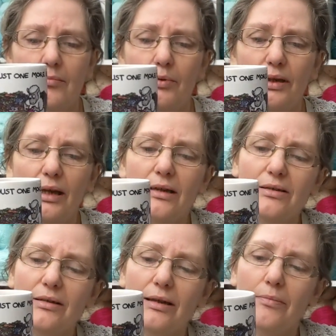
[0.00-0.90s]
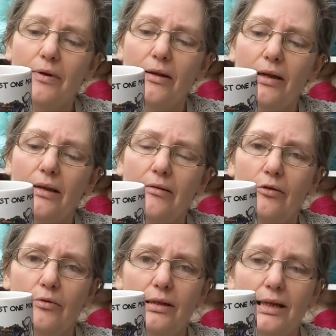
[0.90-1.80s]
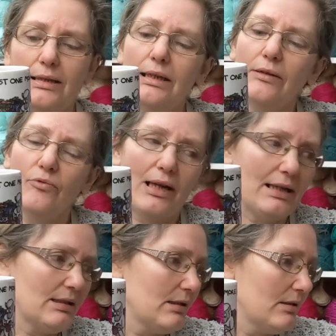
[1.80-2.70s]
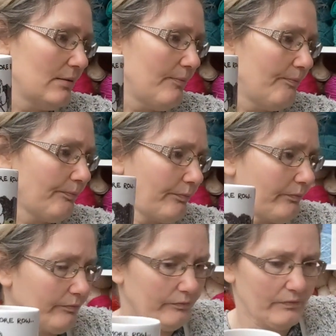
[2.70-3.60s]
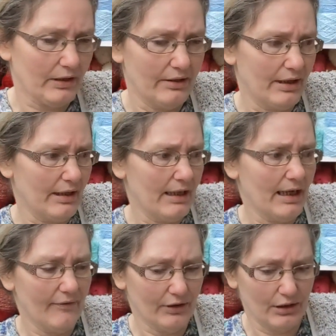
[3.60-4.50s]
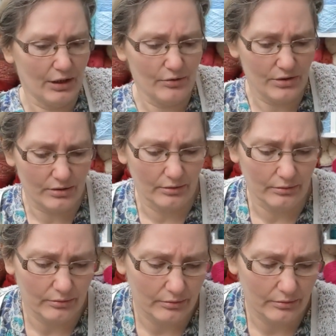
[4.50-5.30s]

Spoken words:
but yes, yeah, so and they're all knitting related. Then I have a coaster.